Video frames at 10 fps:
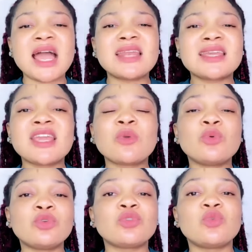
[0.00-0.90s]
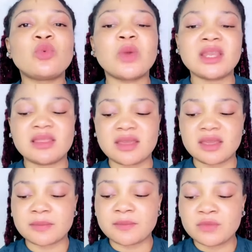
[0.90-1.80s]
and the king could not do
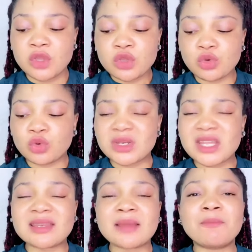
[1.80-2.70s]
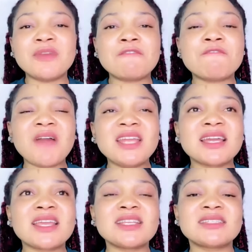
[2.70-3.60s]
anything. You know, the
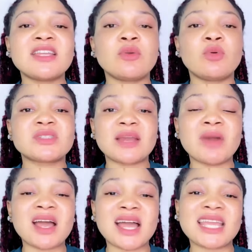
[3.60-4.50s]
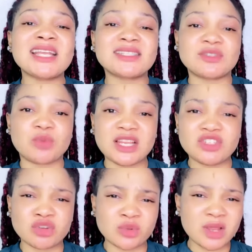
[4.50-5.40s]
fight against Daniel was against his religion.